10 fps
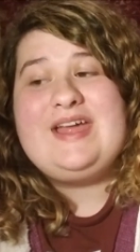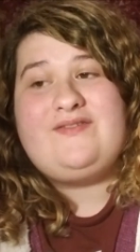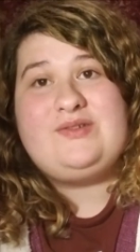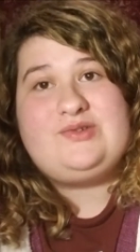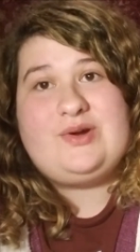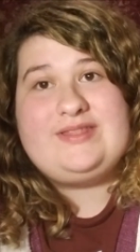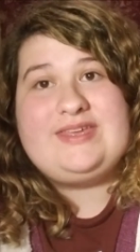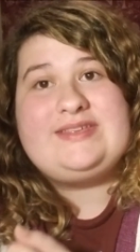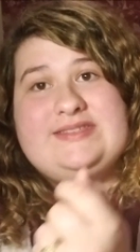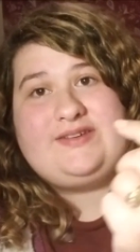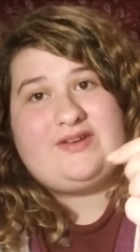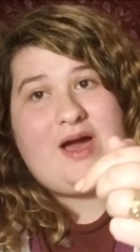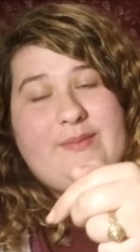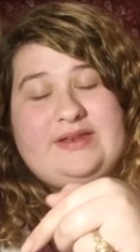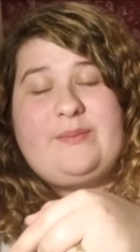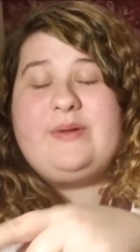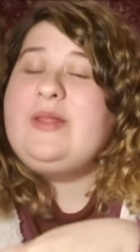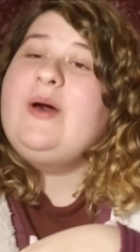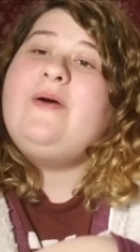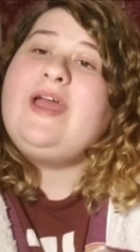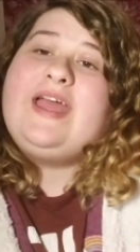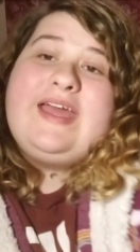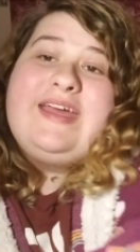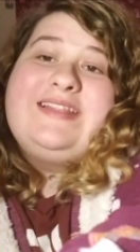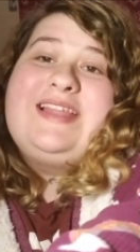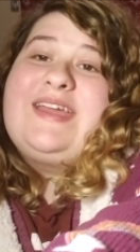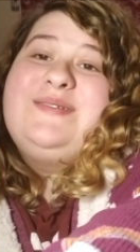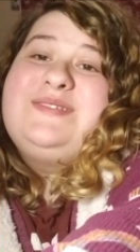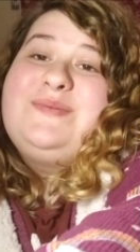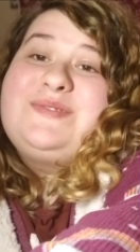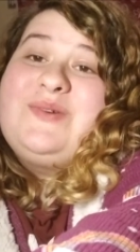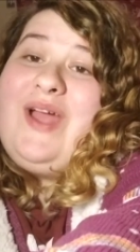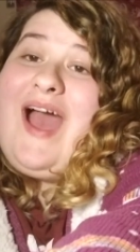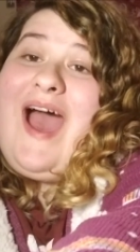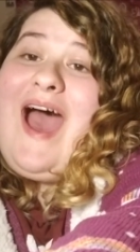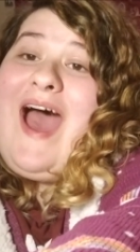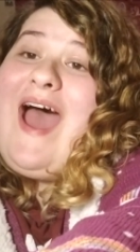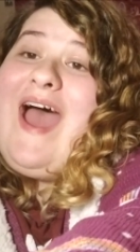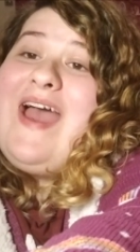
If you enjoyed this, leave a comment down below and like and subscribe.